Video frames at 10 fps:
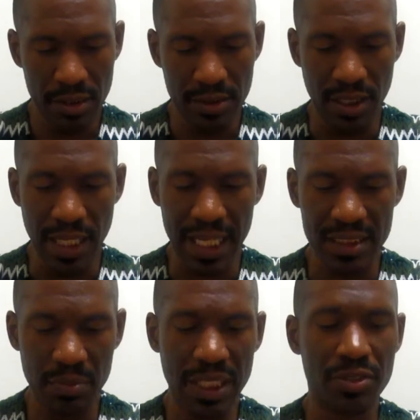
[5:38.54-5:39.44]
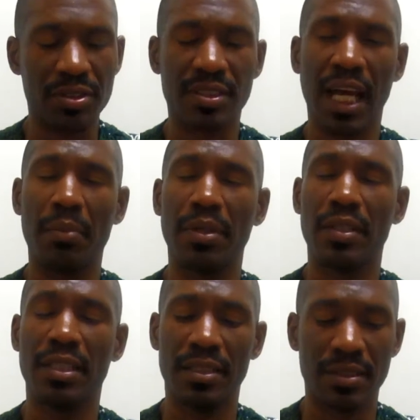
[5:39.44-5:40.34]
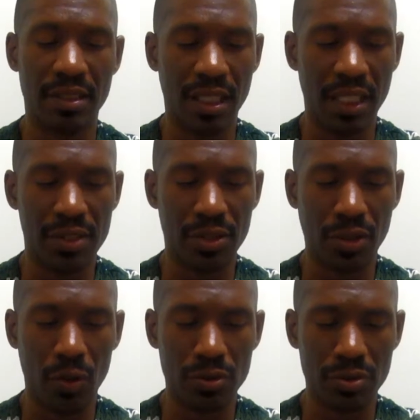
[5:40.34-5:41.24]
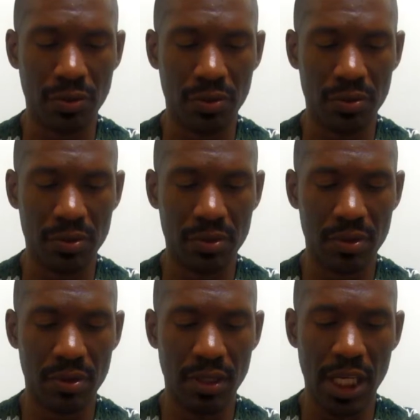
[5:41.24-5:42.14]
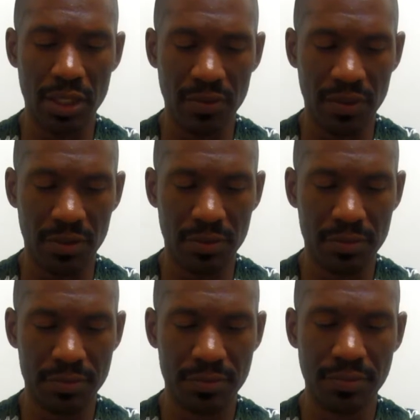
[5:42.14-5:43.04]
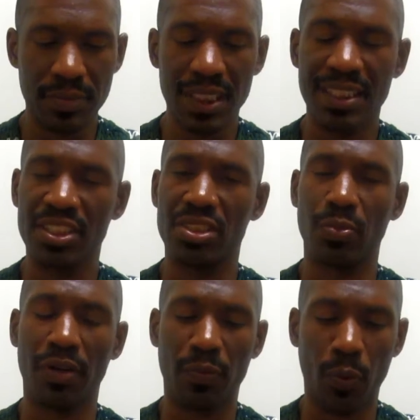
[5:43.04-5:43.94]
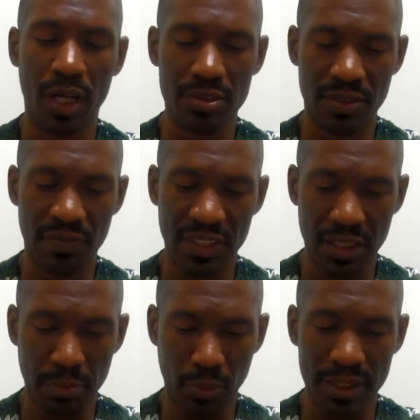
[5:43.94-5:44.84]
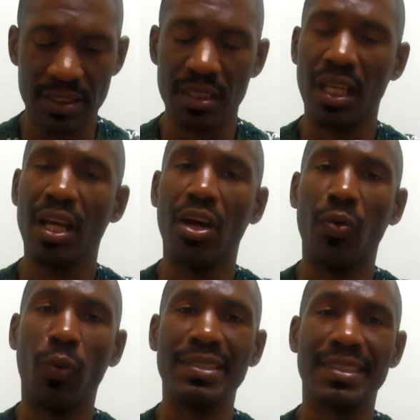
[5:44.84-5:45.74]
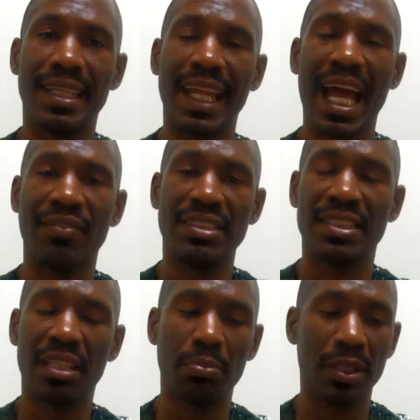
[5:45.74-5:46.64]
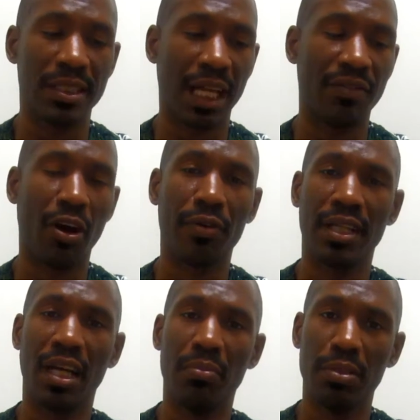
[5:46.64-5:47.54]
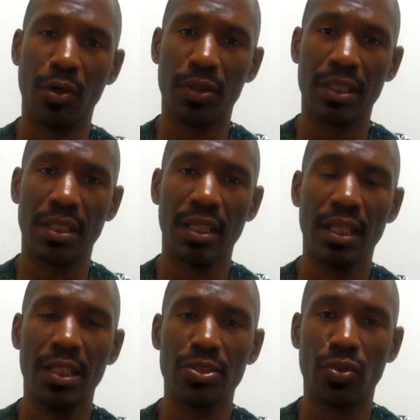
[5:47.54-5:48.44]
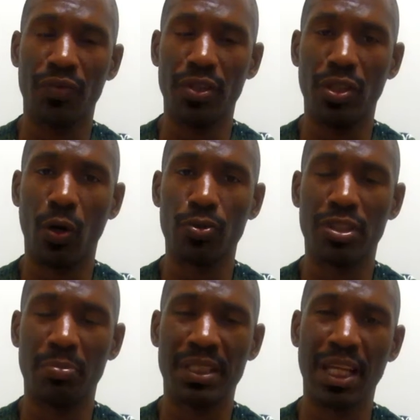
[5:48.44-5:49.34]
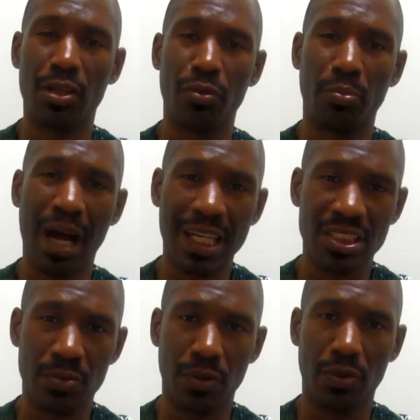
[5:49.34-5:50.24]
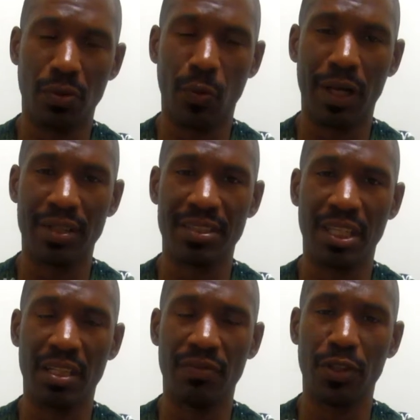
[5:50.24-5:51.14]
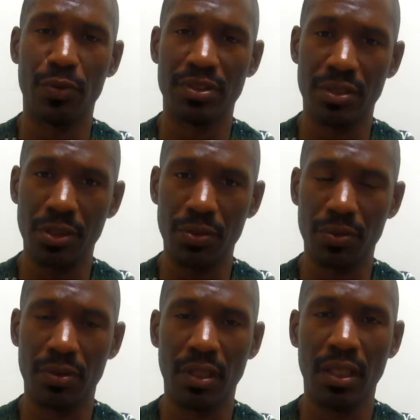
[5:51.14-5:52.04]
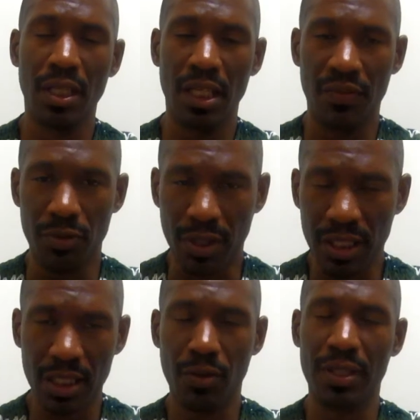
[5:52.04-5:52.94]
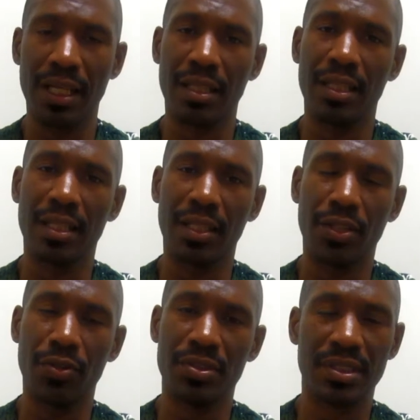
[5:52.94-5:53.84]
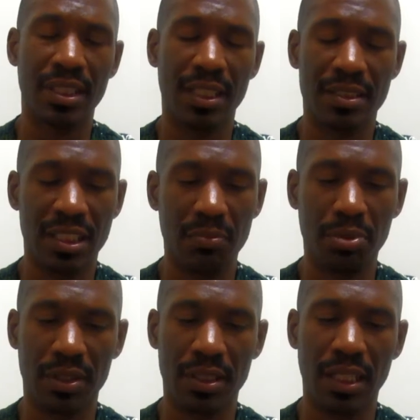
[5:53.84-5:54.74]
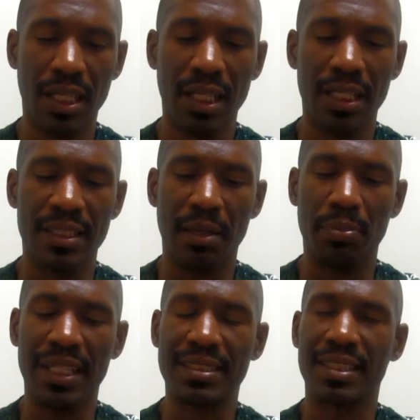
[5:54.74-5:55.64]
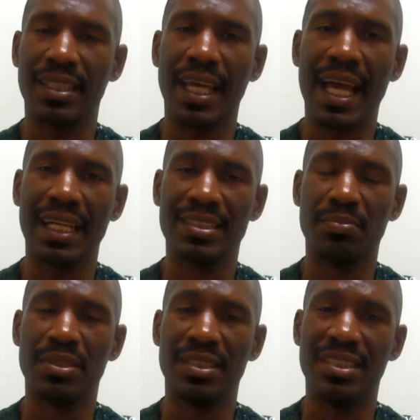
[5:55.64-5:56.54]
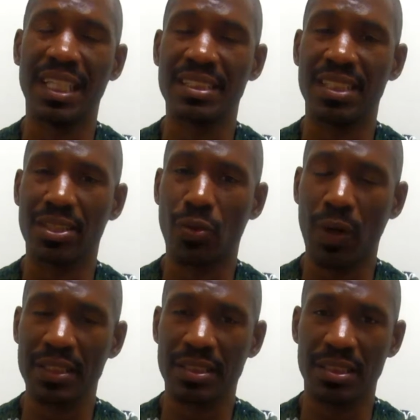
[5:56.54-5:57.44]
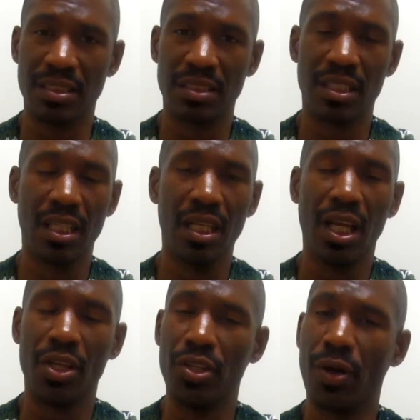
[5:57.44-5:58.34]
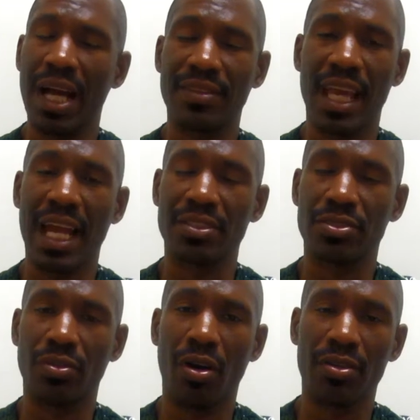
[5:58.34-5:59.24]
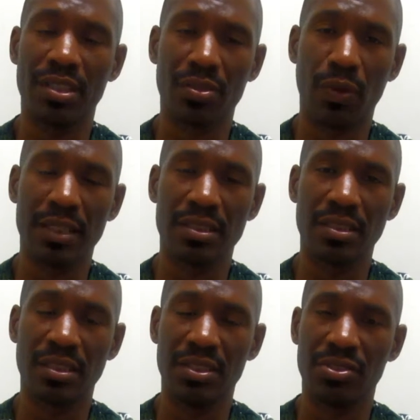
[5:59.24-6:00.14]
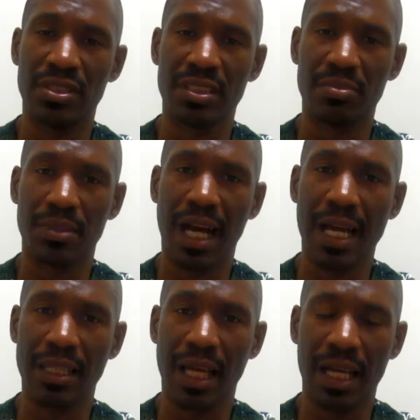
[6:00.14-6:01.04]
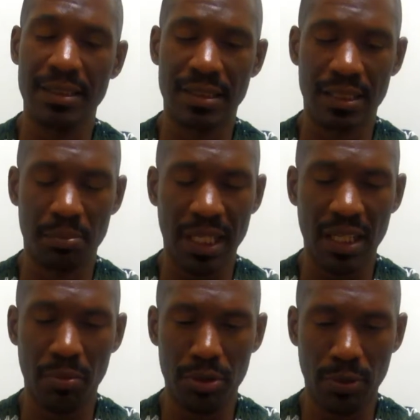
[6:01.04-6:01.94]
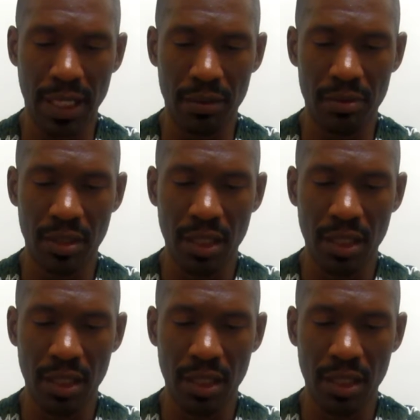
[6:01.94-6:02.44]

The next major assignment is the intercultural interview. This is worth 150 points. Once again, I have a template that I've already uploaded. So if you go to the particular module where this interview is due, if you click on that link, you'll see a template that basically has some suggested questions. You don't have to answer all these questions. These are just some guidelines that may help you out.